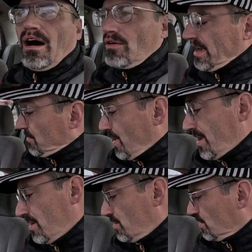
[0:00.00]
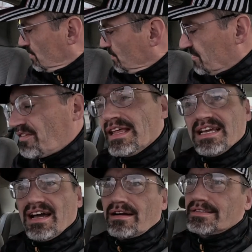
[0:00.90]
All right, we
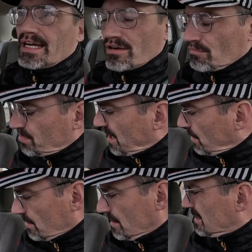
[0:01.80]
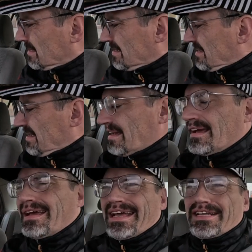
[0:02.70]
finally got our Taco Bell.
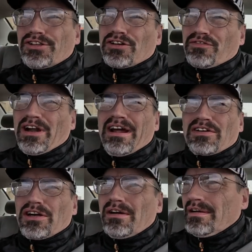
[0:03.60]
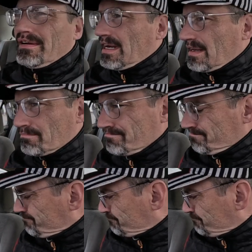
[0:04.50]
It took forever, um,